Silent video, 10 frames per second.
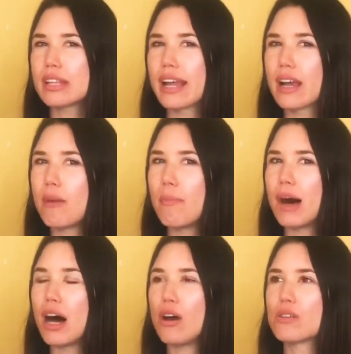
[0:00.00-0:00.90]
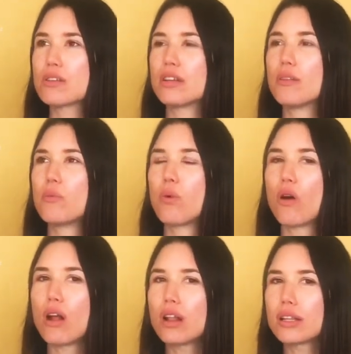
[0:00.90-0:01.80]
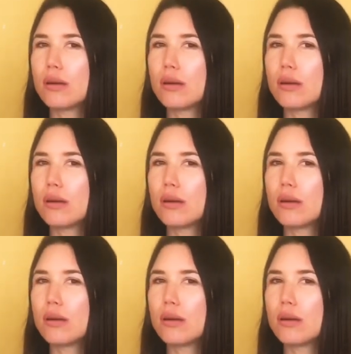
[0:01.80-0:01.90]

like about the world,